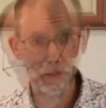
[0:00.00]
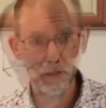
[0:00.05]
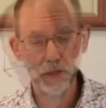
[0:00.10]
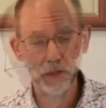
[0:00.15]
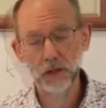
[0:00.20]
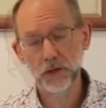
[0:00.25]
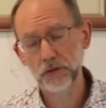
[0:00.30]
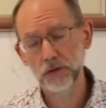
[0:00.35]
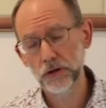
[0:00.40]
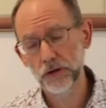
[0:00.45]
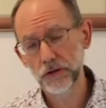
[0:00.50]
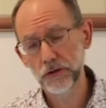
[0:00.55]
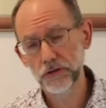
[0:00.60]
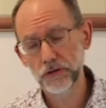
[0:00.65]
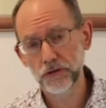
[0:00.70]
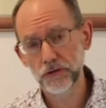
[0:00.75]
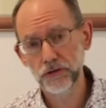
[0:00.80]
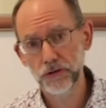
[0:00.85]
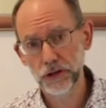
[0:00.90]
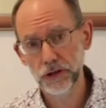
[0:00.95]
So this
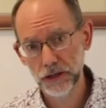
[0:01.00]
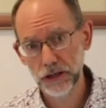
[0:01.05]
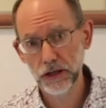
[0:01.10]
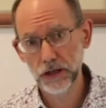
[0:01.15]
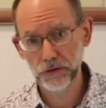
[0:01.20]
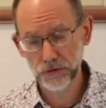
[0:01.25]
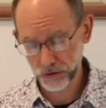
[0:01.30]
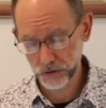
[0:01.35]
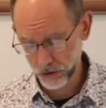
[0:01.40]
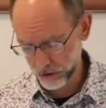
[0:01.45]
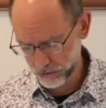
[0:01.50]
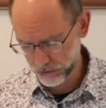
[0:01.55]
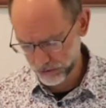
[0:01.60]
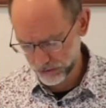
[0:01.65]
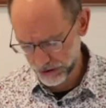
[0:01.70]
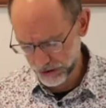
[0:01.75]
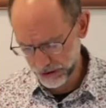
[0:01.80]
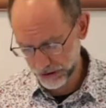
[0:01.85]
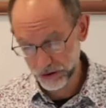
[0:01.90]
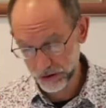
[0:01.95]
is the last
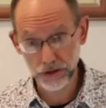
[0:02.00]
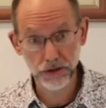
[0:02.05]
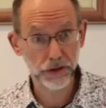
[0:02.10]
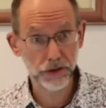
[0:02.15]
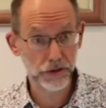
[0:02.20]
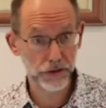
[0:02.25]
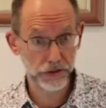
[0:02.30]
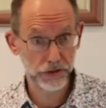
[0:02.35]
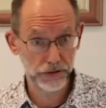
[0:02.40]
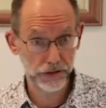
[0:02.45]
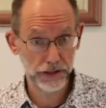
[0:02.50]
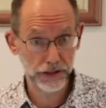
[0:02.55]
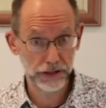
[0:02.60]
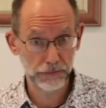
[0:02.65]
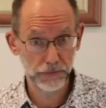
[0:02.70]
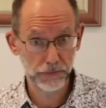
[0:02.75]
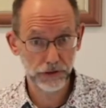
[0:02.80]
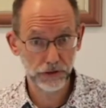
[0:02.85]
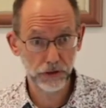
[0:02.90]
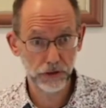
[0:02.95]
contradiction that this
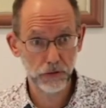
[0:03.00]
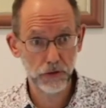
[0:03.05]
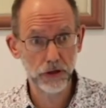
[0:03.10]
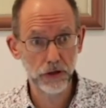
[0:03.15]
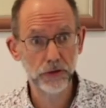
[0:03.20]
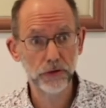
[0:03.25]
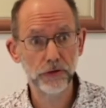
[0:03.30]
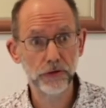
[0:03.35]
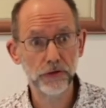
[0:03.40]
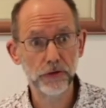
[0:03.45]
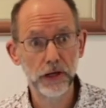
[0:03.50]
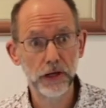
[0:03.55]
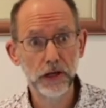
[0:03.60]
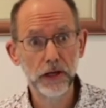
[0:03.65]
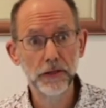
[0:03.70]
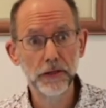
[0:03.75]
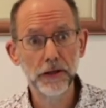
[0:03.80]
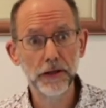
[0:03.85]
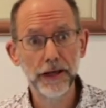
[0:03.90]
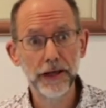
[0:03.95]
gentleman quotes,
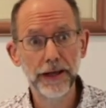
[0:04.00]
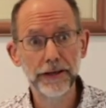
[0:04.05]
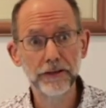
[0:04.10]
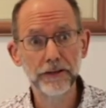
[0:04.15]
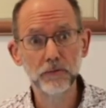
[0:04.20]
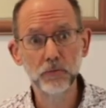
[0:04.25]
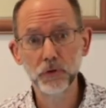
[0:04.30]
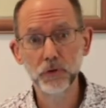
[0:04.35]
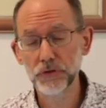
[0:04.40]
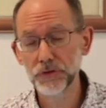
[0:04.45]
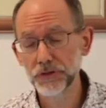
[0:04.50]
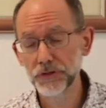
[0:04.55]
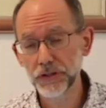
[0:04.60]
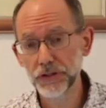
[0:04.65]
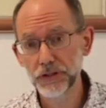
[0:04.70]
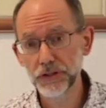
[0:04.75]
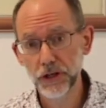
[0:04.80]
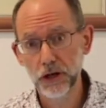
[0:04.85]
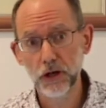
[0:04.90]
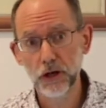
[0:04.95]
that Adam was to
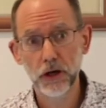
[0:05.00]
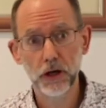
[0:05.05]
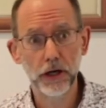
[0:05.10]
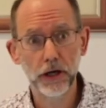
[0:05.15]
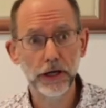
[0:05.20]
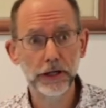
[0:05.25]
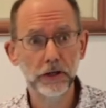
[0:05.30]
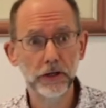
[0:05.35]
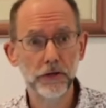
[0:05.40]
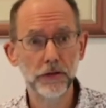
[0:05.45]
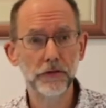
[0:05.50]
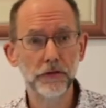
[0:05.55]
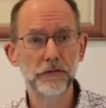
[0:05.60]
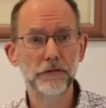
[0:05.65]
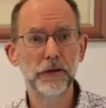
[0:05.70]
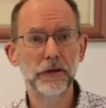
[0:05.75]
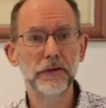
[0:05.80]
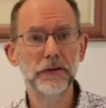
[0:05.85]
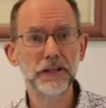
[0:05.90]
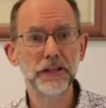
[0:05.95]
die on the
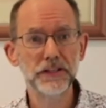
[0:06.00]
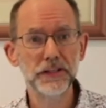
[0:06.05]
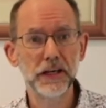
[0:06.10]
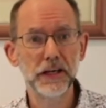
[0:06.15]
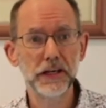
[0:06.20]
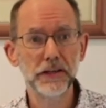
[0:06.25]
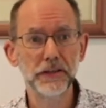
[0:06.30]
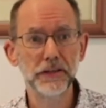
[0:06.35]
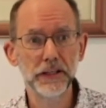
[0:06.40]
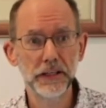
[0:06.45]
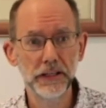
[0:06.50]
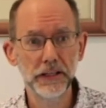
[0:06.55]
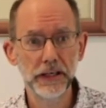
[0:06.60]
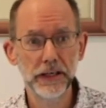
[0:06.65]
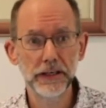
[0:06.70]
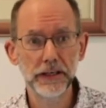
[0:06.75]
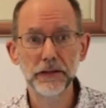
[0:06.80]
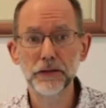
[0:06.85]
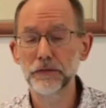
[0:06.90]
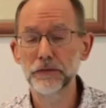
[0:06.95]
very day that he
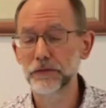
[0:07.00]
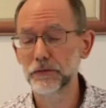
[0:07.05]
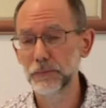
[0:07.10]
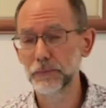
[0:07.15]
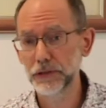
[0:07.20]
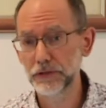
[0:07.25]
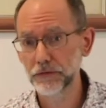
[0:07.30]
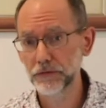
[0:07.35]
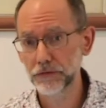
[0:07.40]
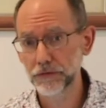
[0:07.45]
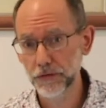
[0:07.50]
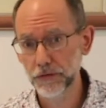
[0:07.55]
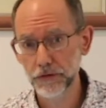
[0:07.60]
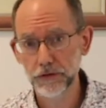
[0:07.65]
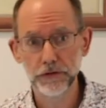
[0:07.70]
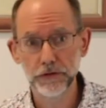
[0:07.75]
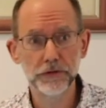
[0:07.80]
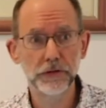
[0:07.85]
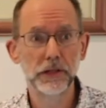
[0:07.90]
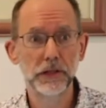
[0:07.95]
ate the forbidden
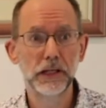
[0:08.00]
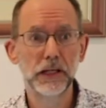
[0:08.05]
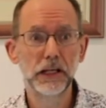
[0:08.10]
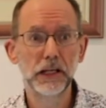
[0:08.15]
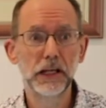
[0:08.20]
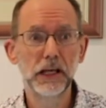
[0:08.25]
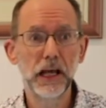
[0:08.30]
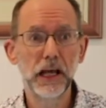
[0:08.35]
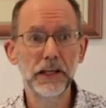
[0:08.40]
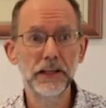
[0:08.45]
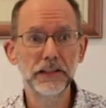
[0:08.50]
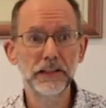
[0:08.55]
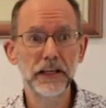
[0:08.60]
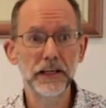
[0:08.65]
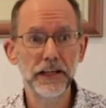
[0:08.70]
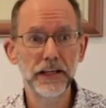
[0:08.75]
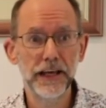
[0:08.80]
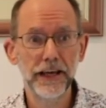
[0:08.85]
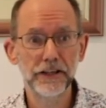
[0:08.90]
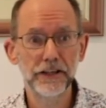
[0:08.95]
fruit, and
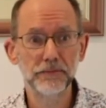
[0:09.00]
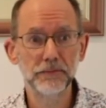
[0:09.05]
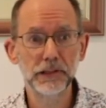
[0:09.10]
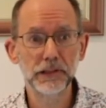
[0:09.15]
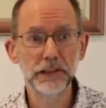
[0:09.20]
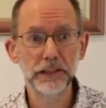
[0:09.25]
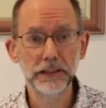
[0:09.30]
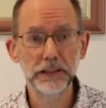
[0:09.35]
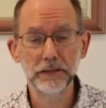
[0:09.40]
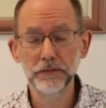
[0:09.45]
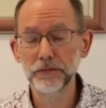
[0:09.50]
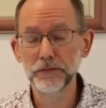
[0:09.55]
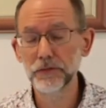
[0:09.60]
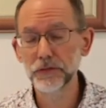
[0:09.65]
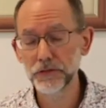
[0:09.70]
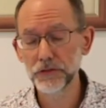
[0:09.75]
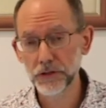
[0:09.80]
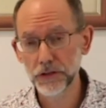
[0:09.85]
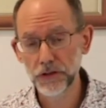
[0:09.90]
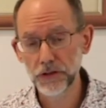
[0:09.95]
yet Adam
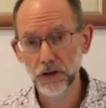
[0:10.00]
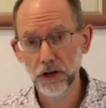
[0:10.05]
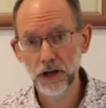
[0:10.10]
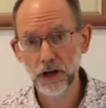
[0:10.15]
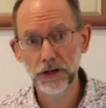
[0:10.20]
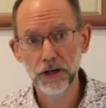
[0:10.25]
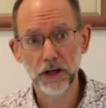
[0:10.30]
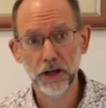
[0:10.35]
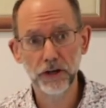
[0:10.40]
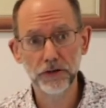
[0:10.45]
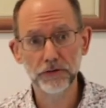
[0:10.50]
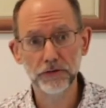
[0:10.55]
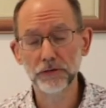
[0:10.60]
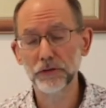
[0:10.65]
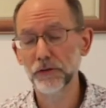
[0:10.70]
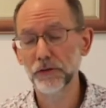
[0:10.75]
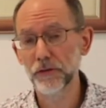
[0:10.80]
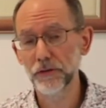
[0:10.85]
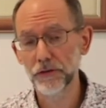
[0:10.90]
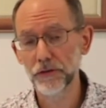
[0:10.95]
lived to
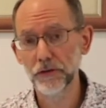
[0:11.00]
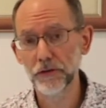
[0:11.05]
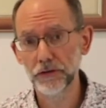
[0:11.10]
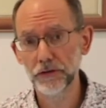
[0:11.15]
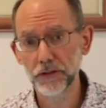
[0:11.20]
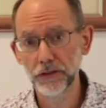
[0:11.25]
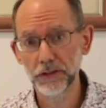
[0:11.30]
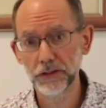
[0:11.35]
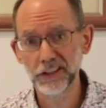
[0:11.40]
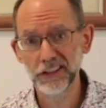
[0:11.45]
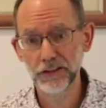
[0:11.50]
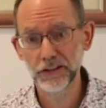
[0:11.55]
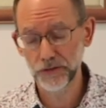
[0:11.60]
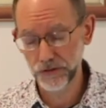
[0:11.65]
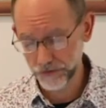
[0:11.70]
930 years of